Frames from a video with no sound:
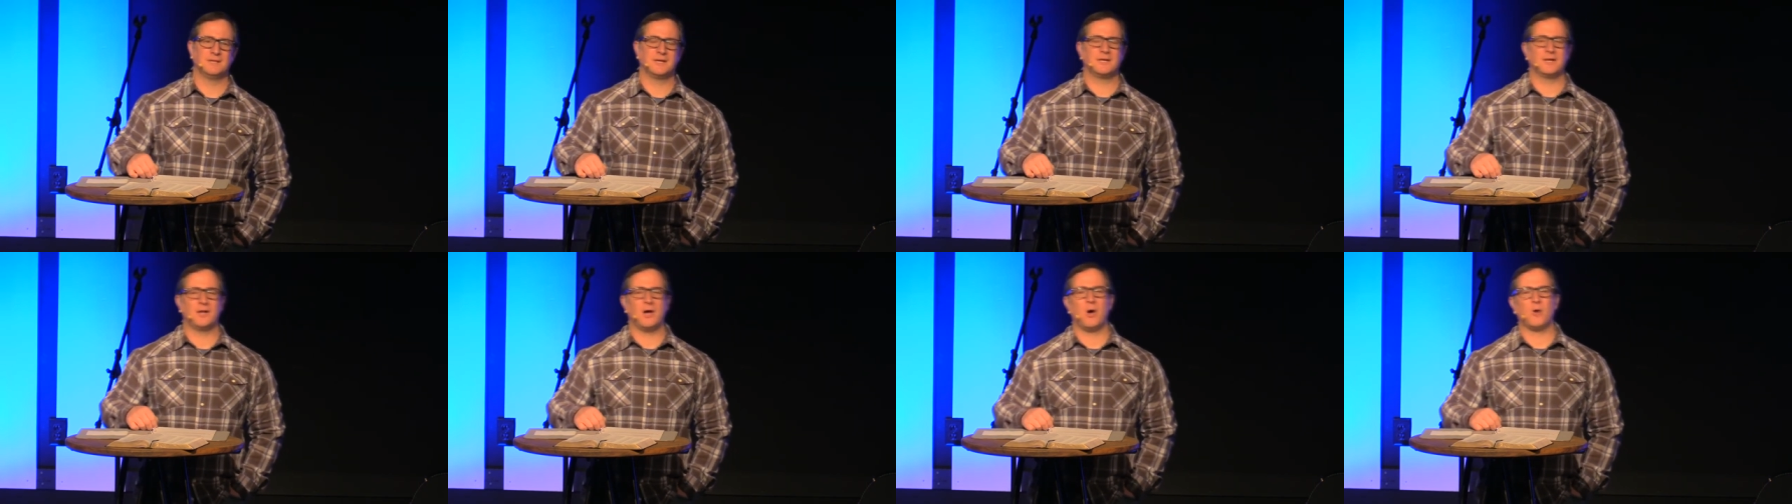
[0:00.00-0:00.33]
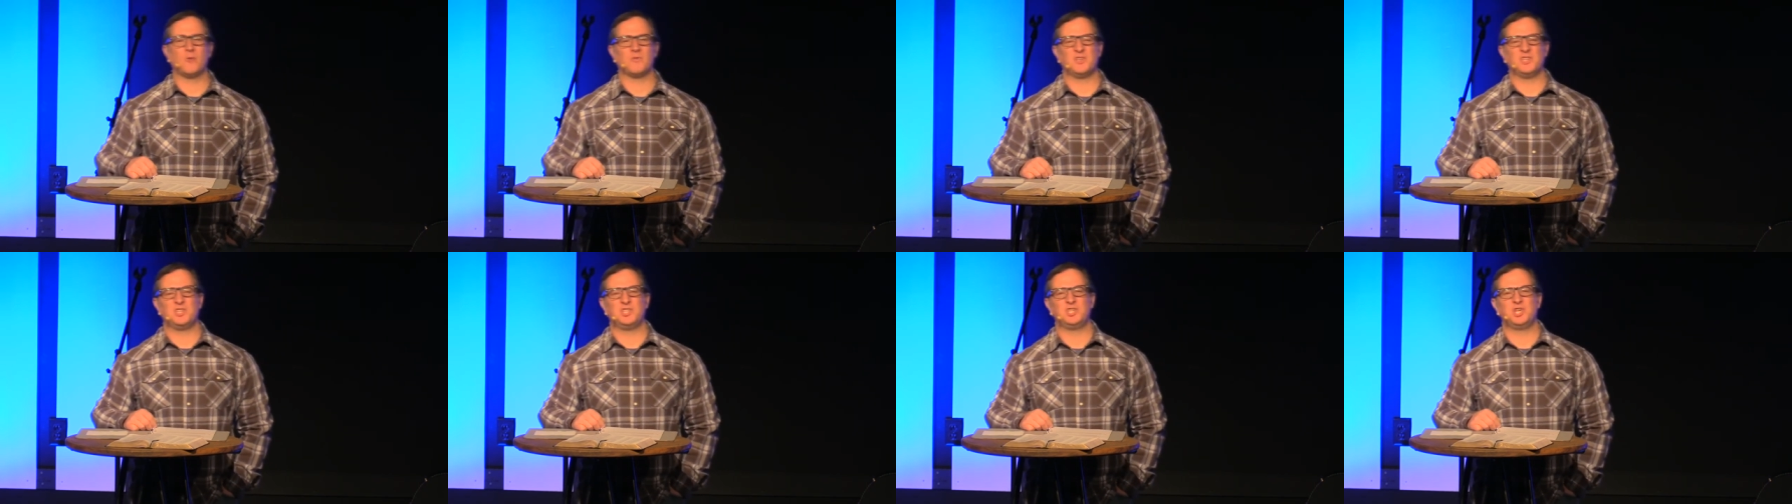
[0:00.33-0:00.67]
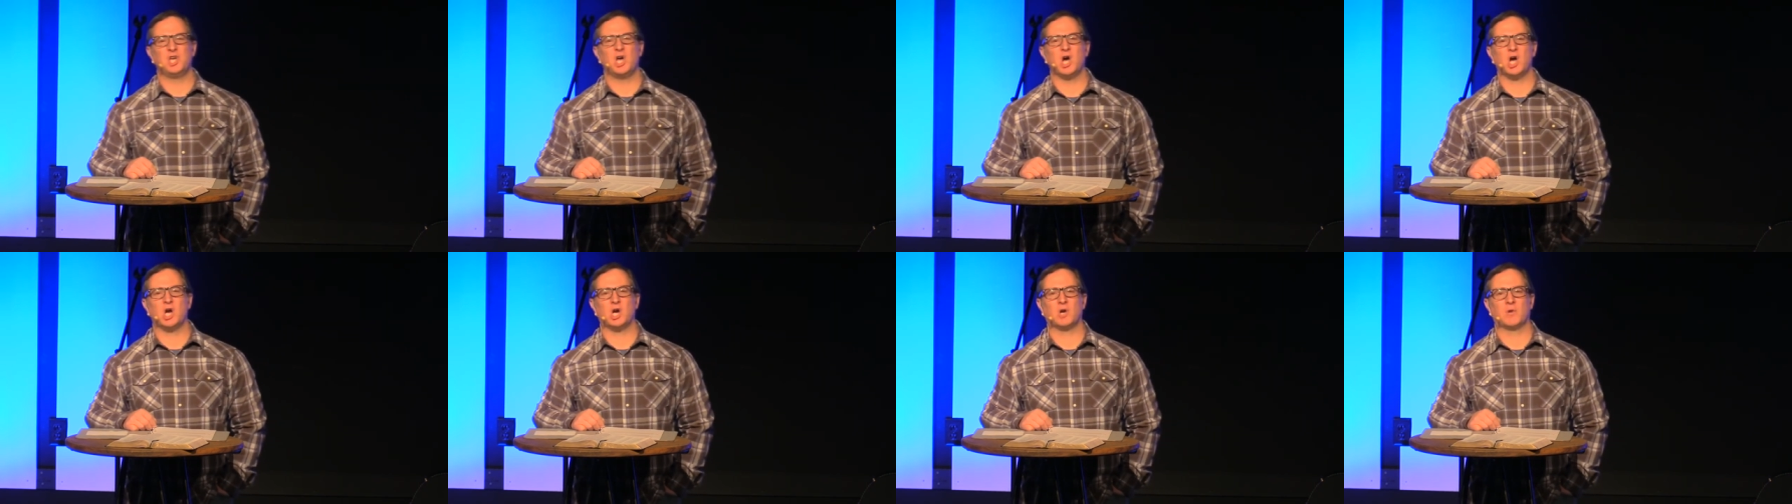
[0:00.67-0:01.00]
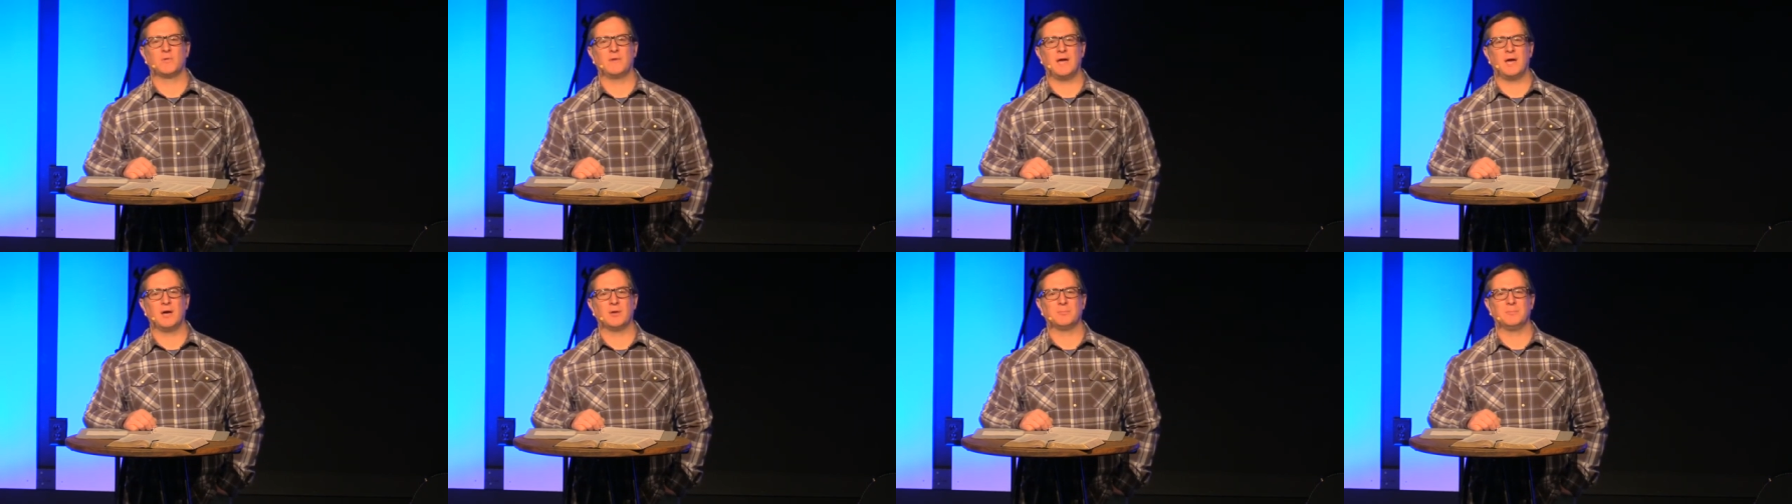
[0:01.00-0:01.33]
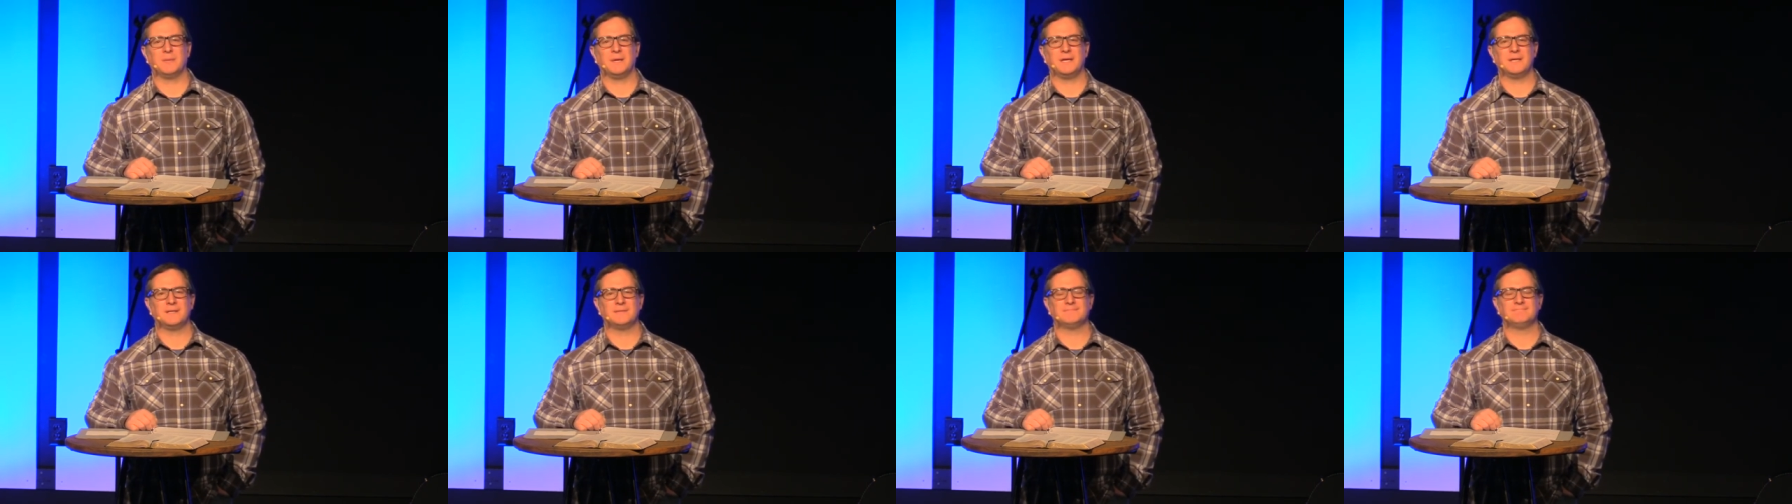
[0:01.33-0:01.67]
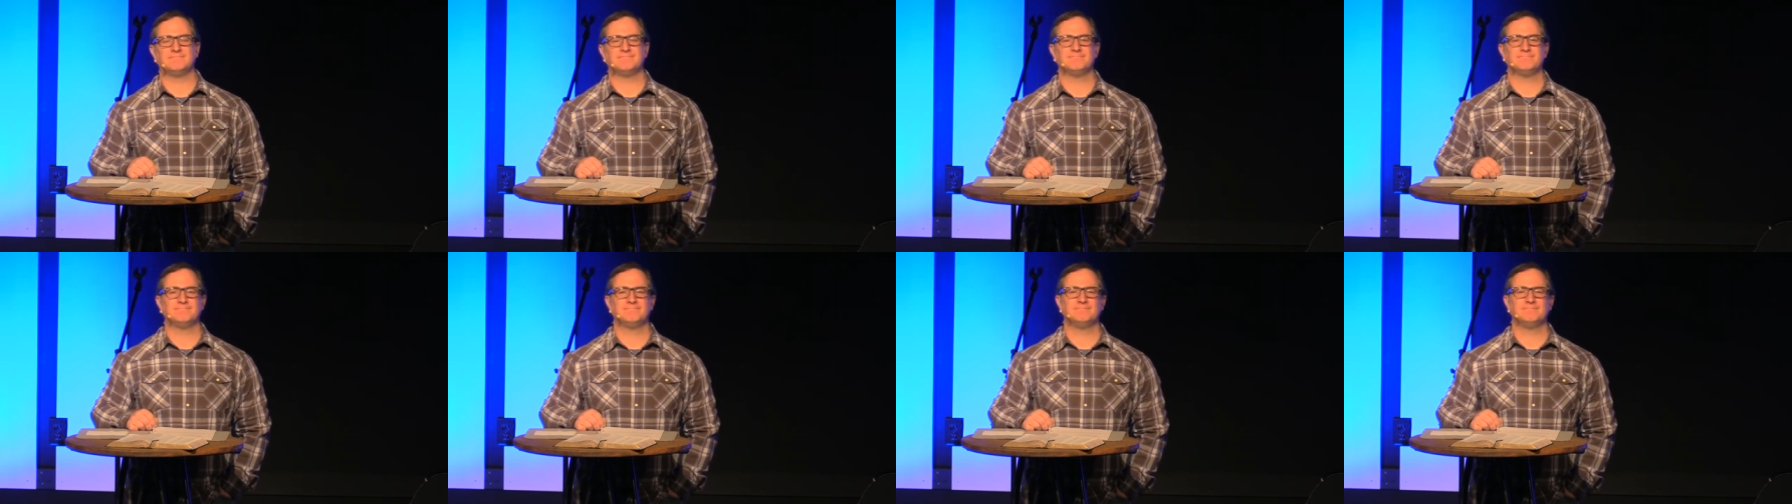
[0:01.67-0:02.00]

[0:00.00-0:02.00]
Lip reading: look at all the junk around me.